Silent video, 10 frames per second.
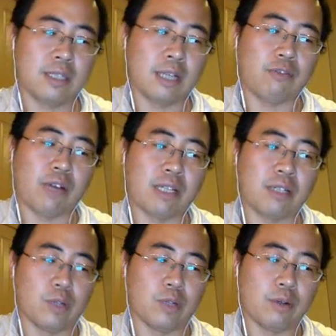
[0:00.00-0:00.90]
And
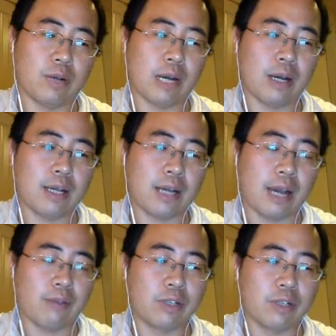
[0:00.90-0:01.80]
finally,
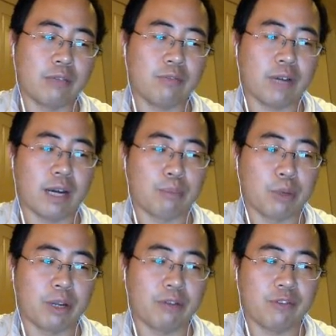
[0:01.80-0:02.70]
I will give a
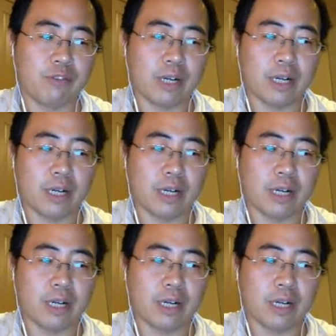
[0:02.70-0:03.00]
brief